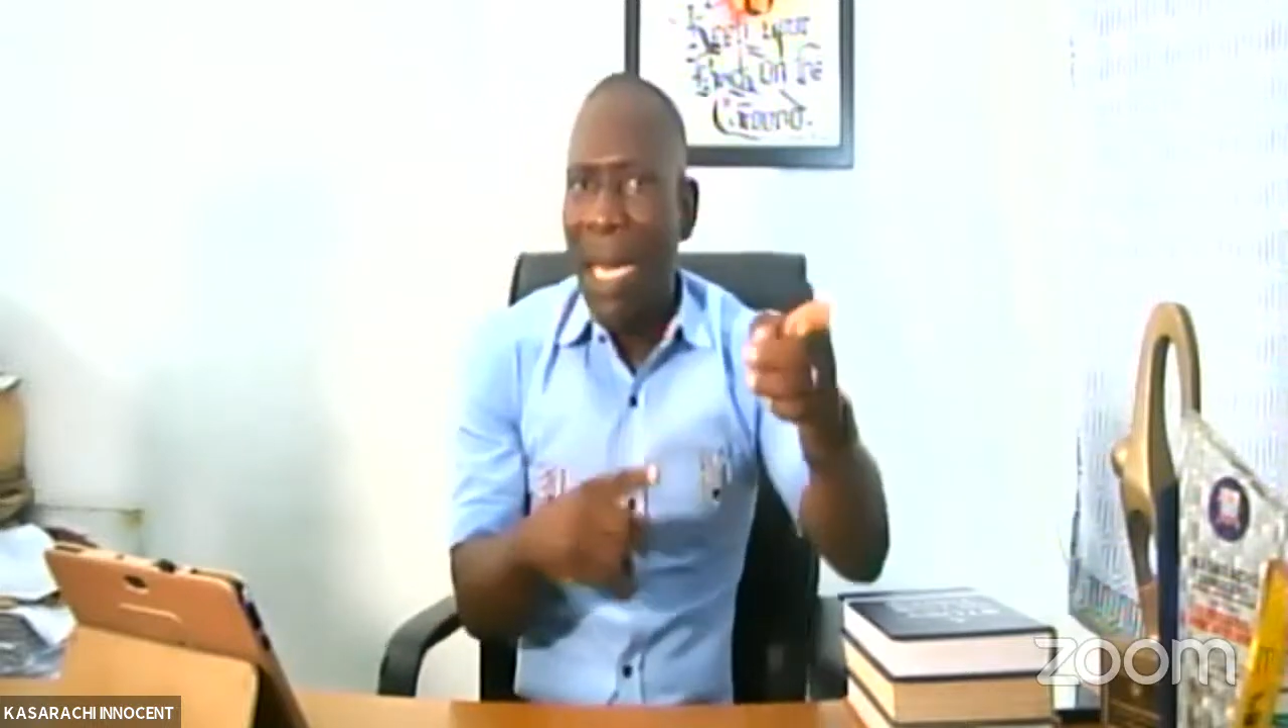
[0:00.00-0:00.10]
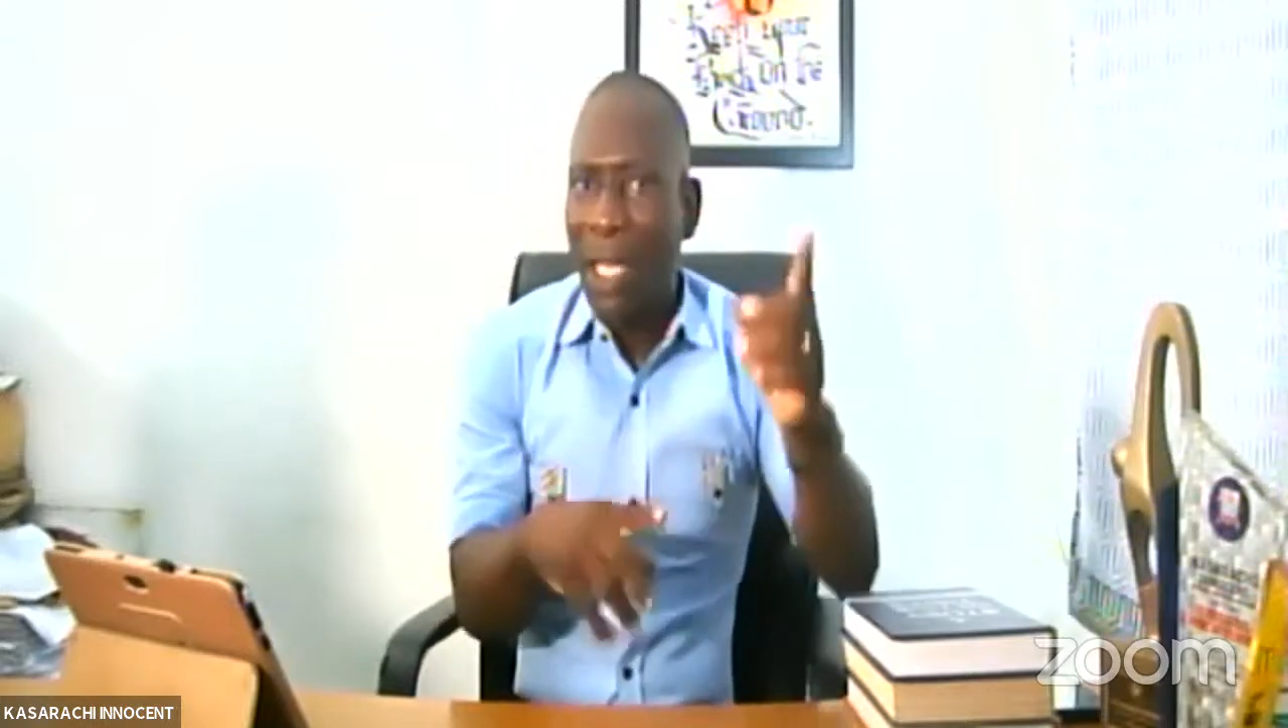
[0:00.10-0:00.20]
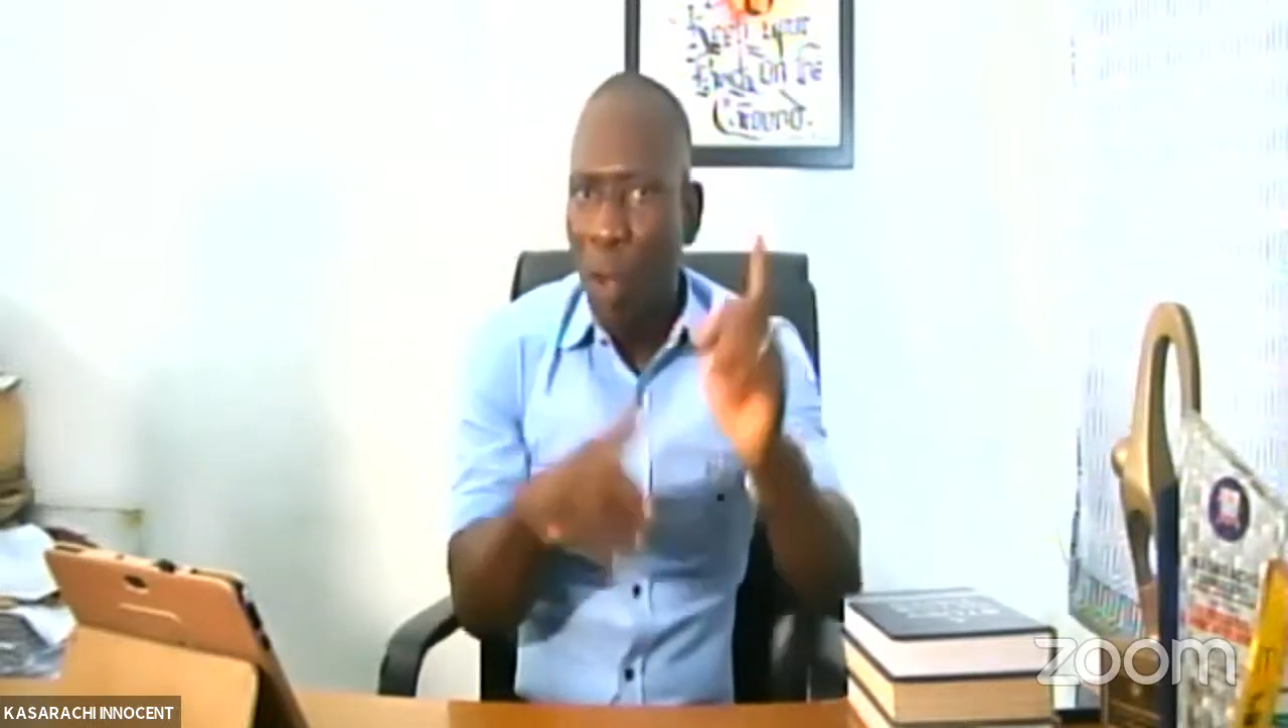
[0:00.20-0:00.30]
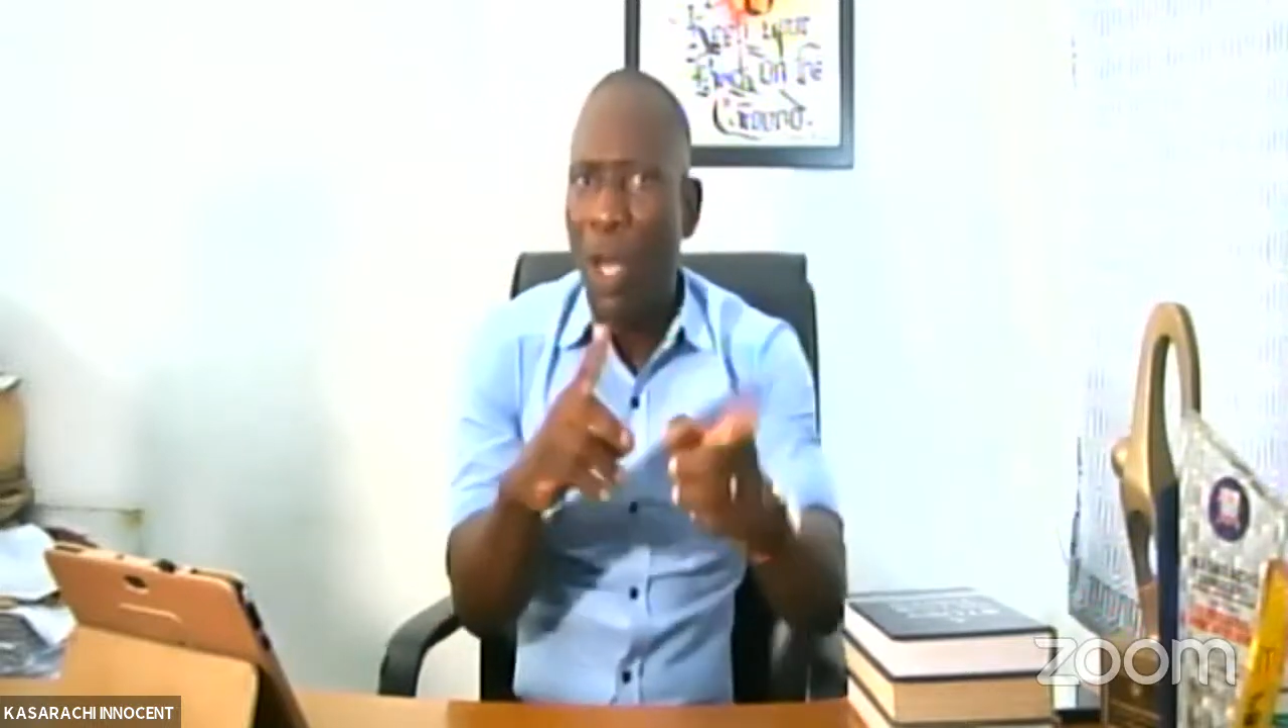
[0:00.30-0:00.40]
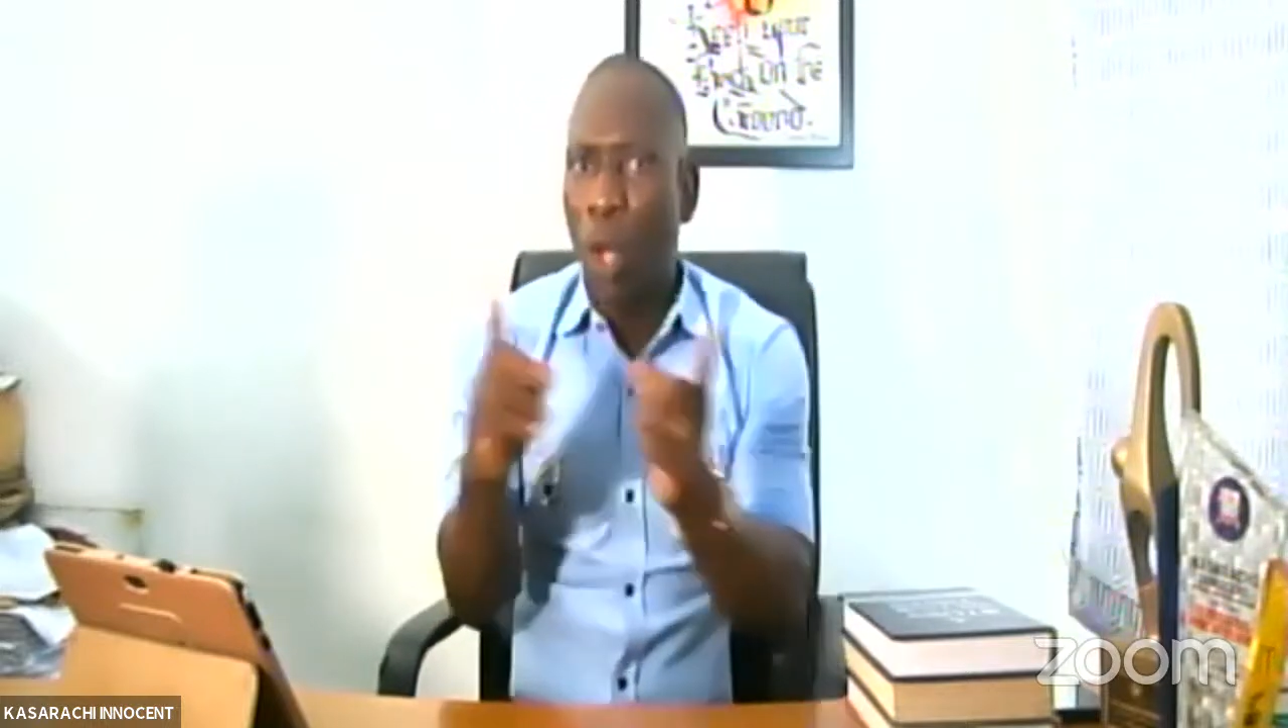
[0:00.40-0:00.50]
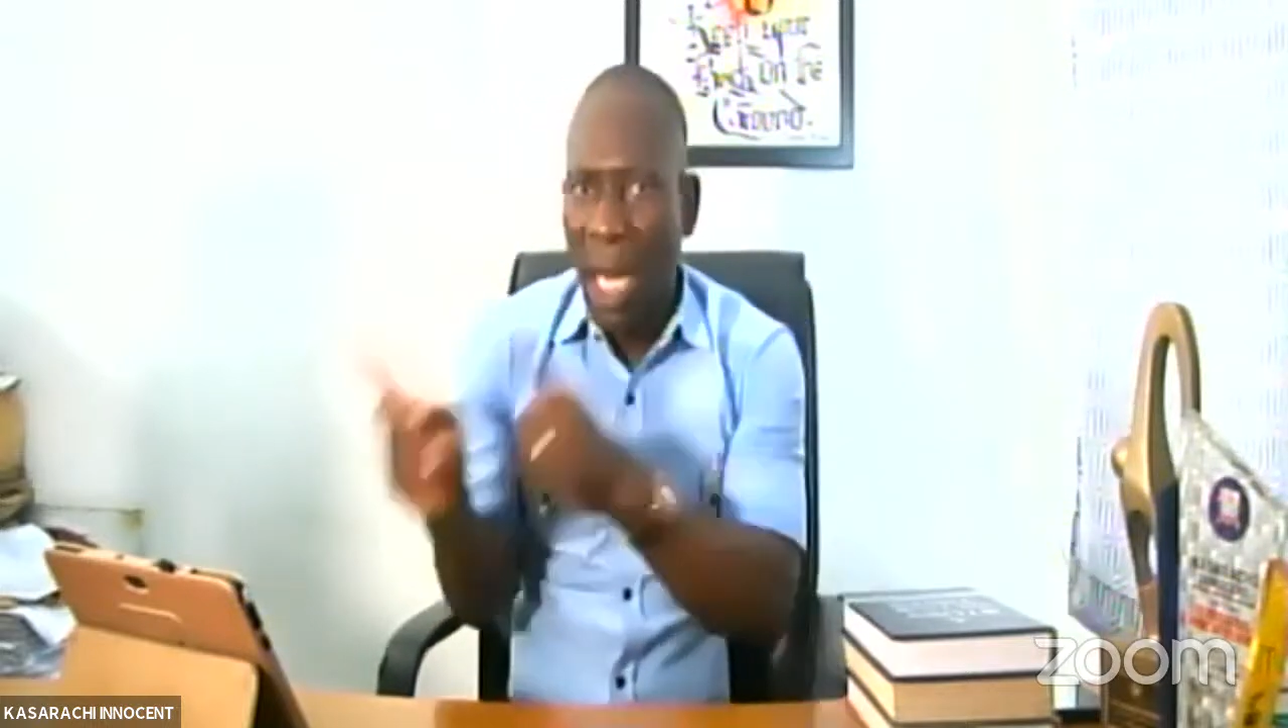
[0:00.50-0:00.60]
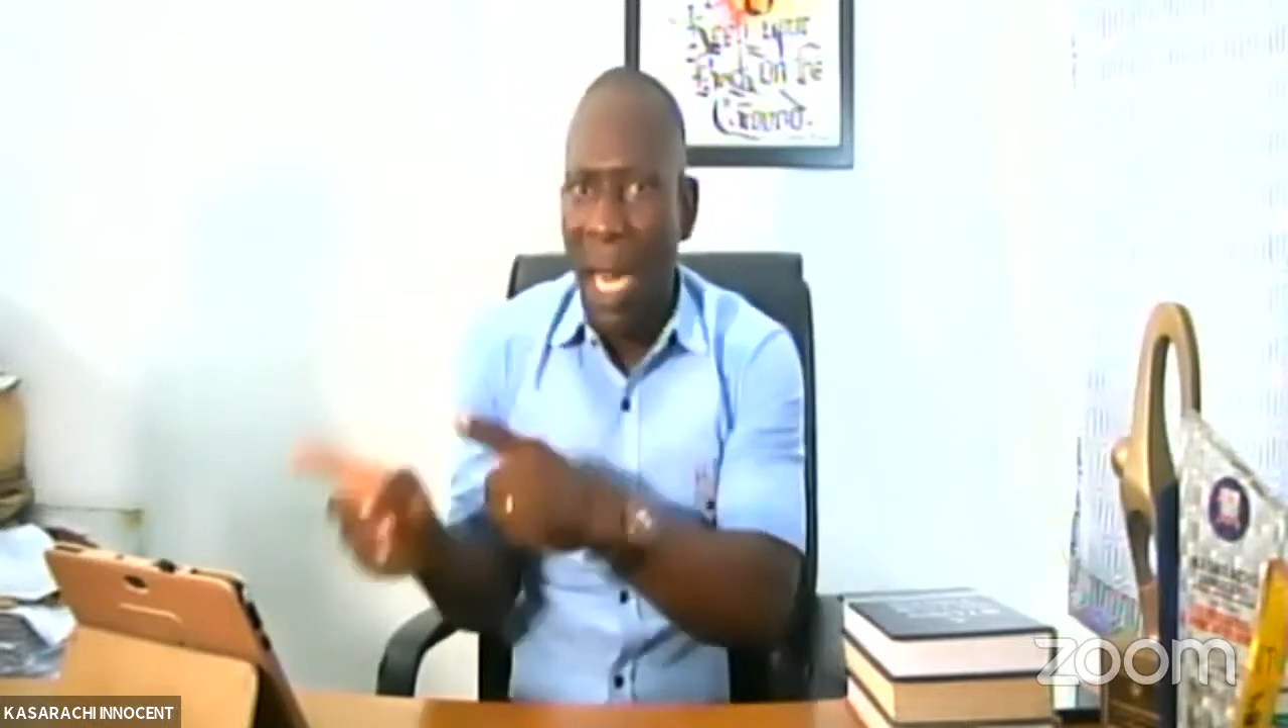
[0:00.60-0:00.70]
there's somebody taller